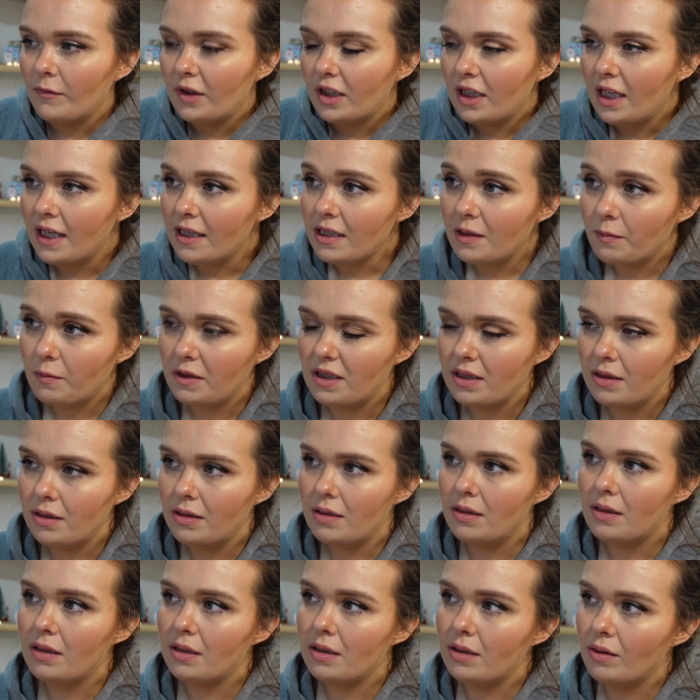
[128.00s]
Kids'
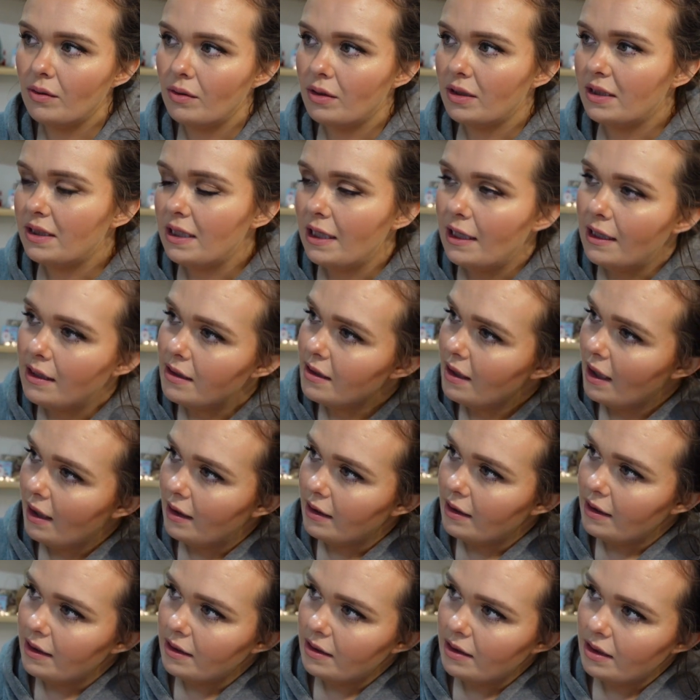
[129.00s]
presents are sorted.
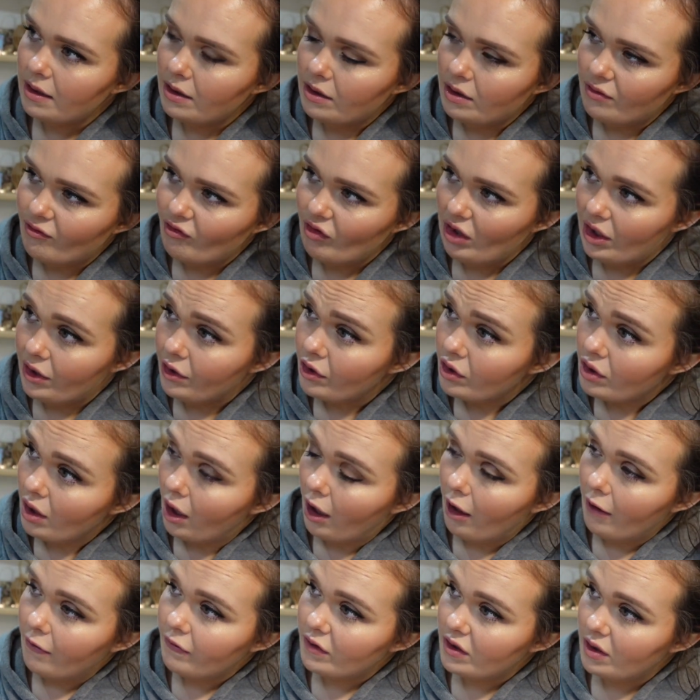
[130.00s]
I need to finish
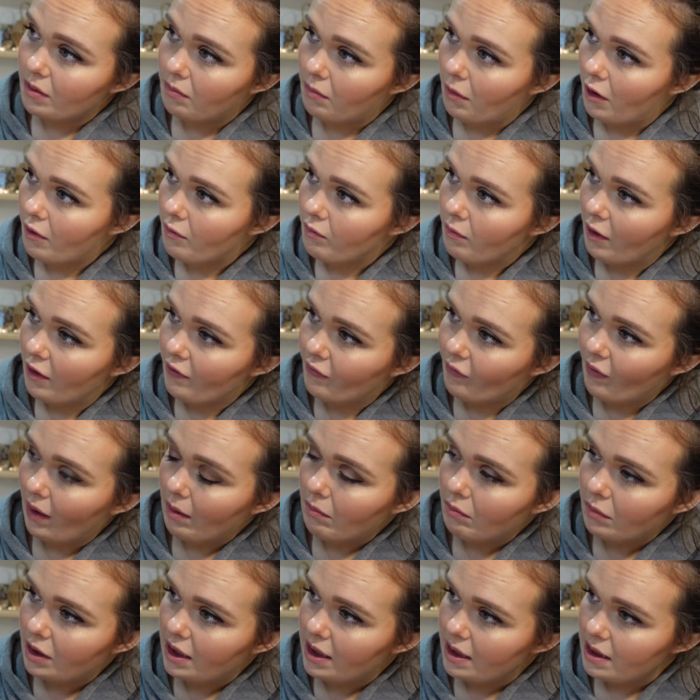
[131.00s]
off some of my
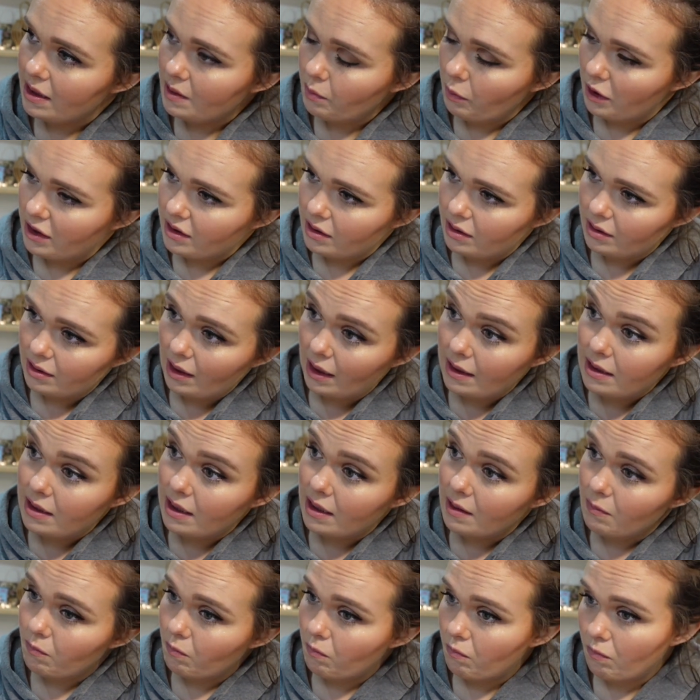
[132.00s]
family's presents. I
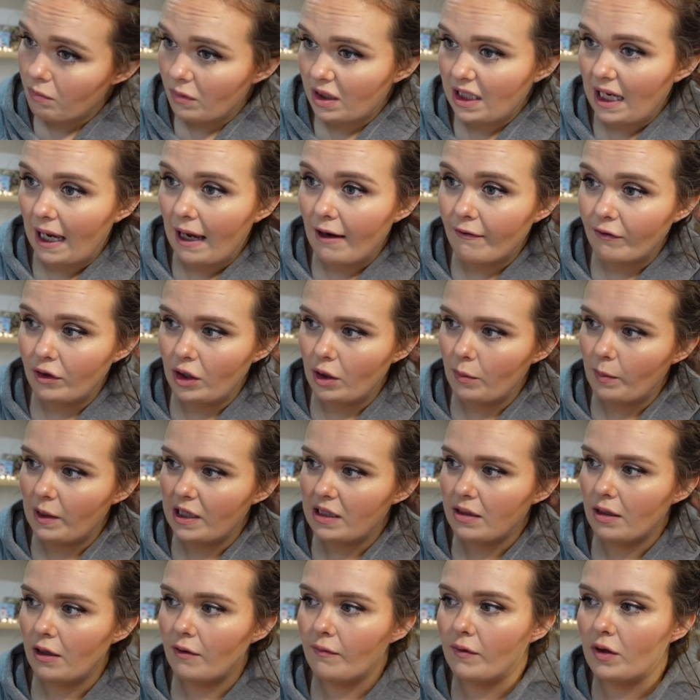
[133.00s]
did get a few
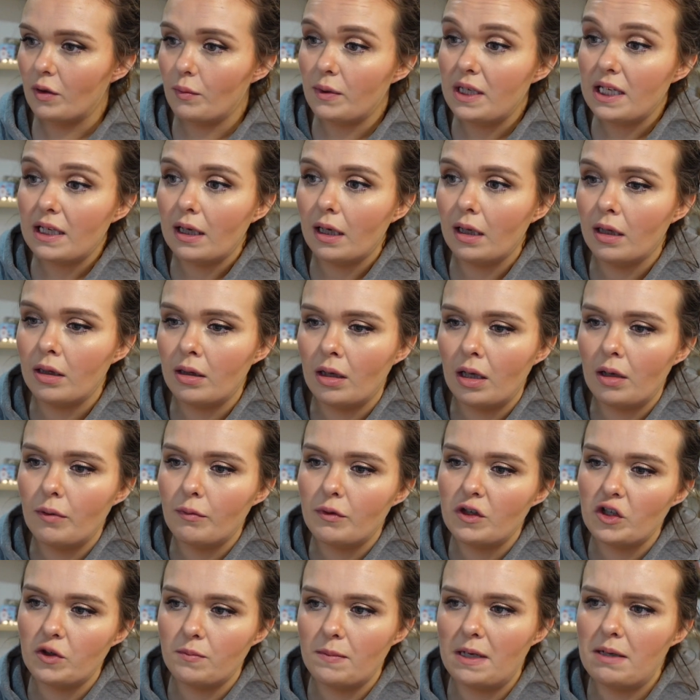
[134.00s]
bits over the weekend though,
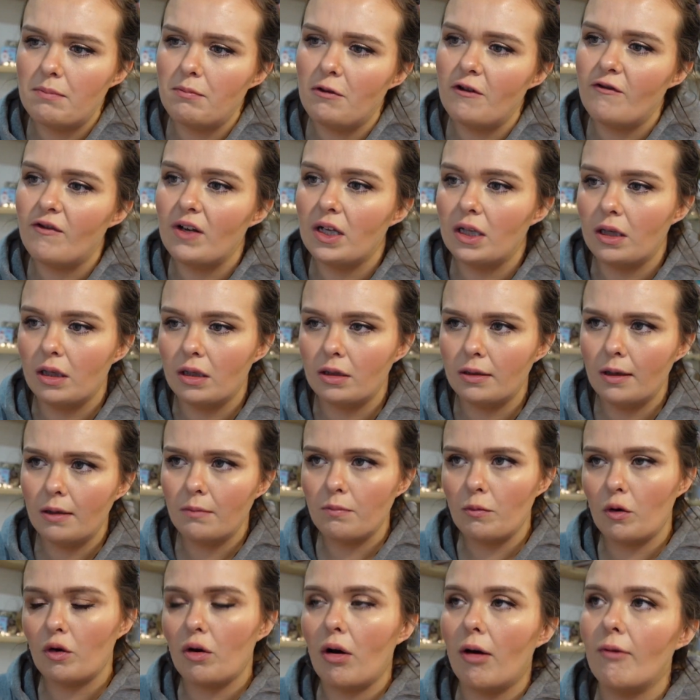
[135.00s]
which made me feel a
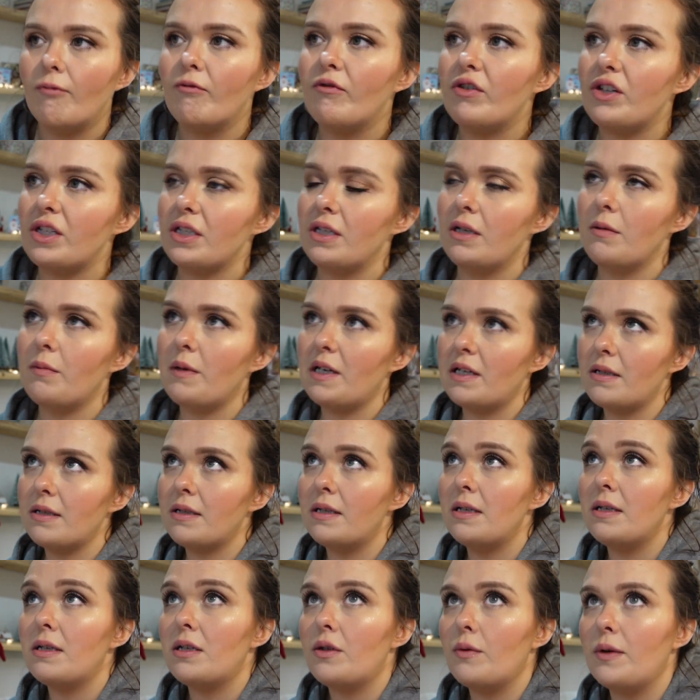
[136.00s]
lot more confident about the
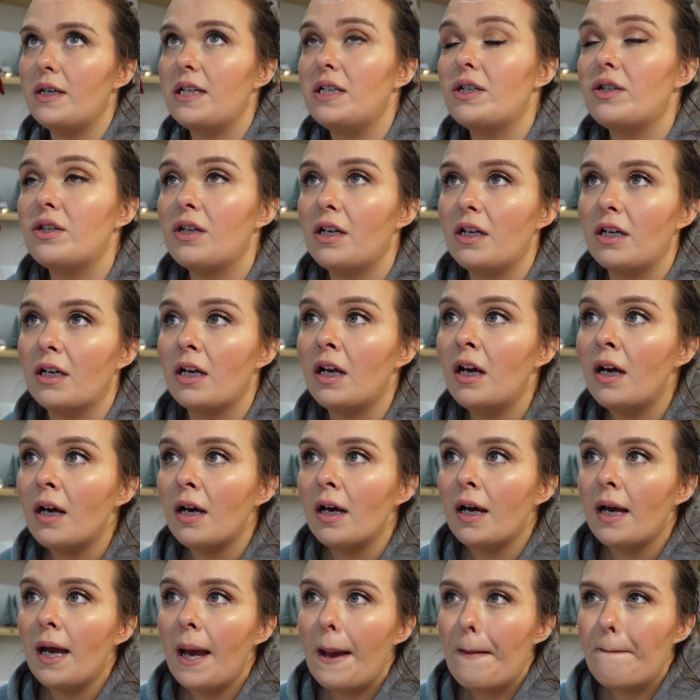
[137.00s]
situation.
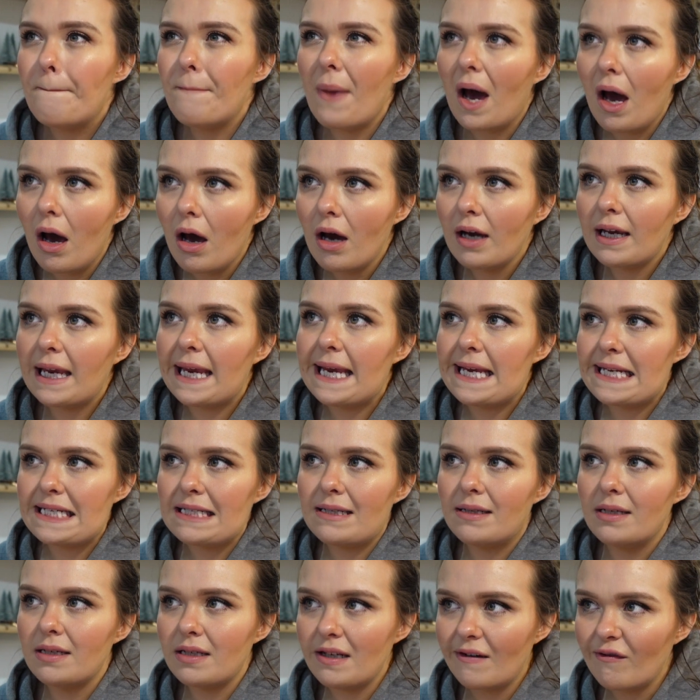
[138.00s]
Mark
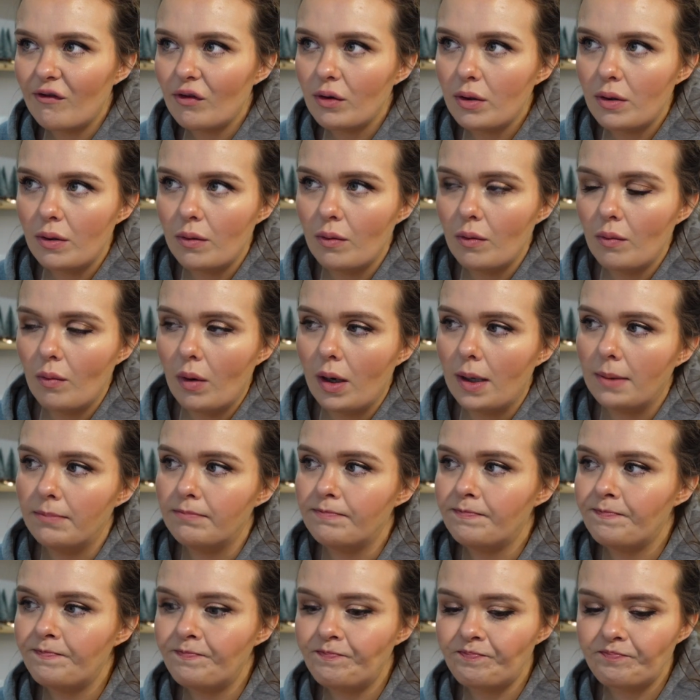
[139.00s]
is the difficult
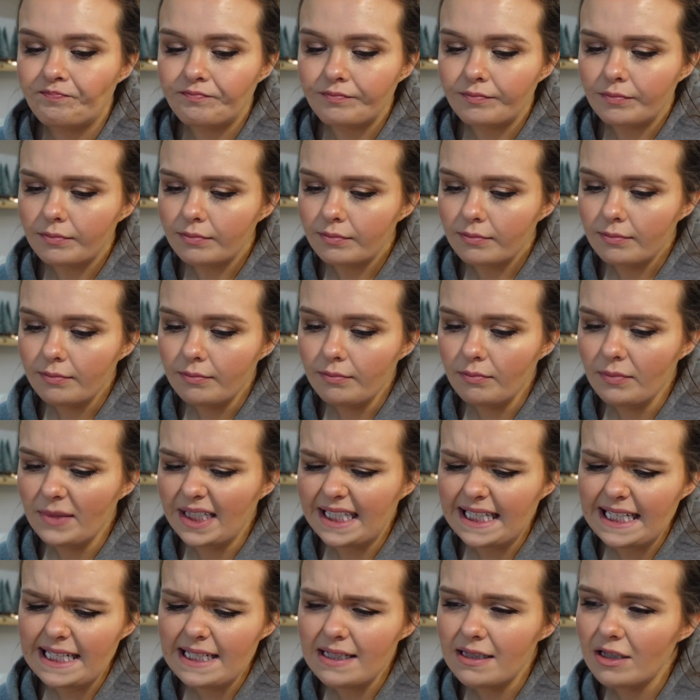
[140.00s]
one.
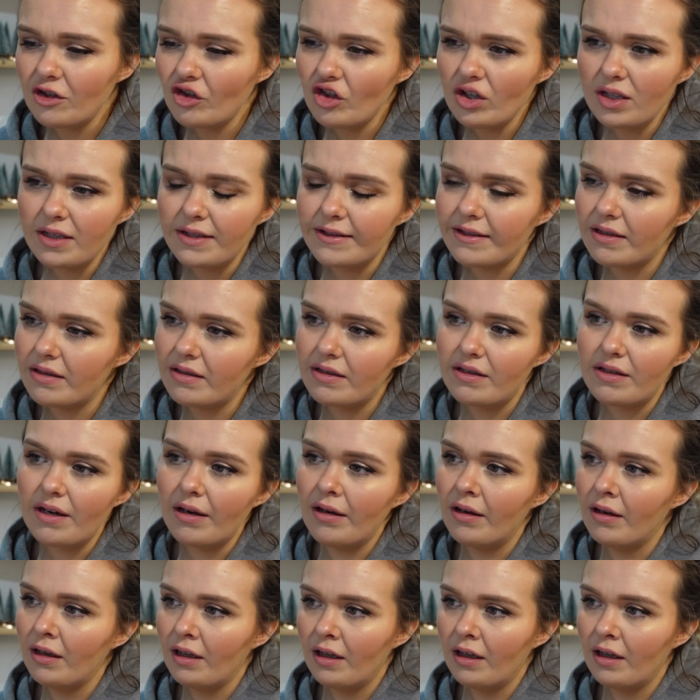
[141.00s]
He's just,